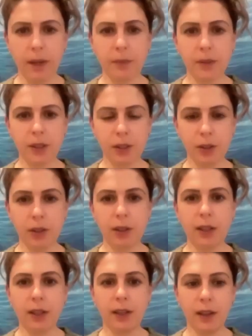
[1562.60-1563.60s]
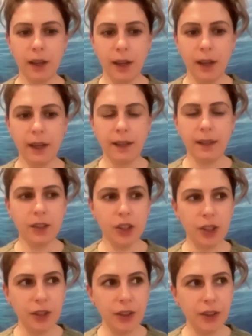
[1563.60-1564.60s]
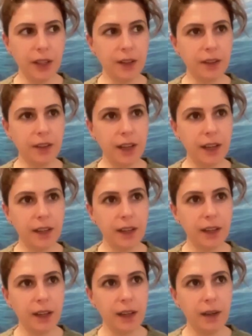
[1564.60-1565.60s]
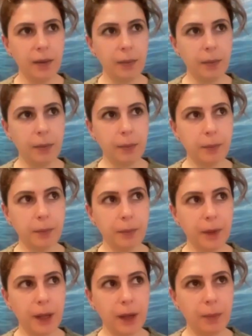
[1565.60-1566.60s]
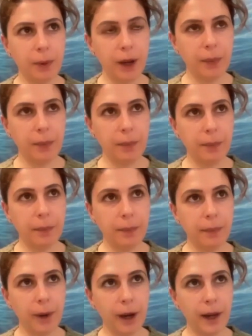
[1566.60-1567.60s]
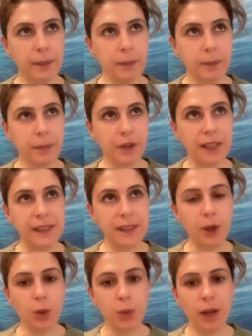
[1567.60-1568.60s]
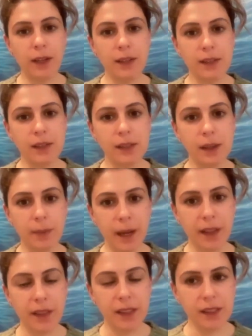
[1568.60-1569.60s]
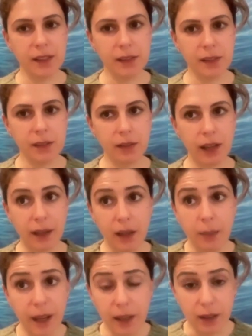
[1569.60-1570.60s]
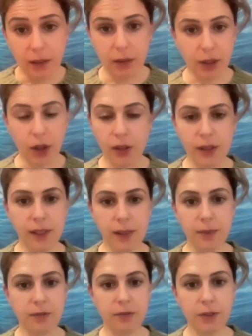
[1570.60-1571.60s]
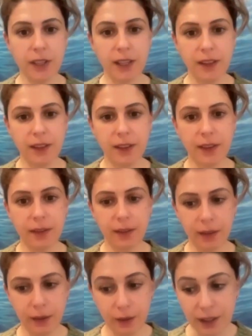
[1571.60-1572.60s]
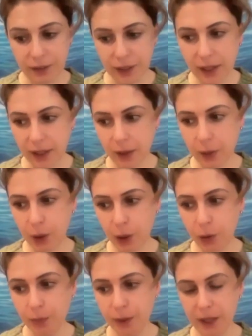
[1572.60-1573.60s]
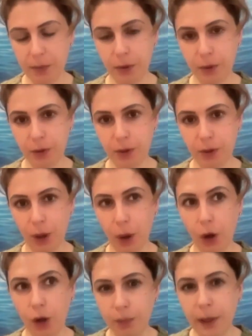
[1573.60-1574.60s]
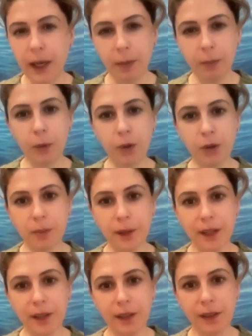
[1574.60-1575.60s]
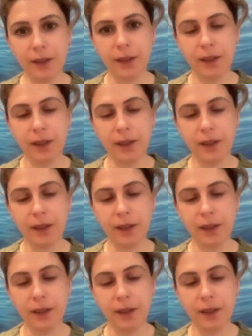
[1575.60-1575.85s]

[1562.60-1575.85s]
absolutely. And do you think that by raising awareness about this, like about the concept of grief, that it'll help people open up more about it?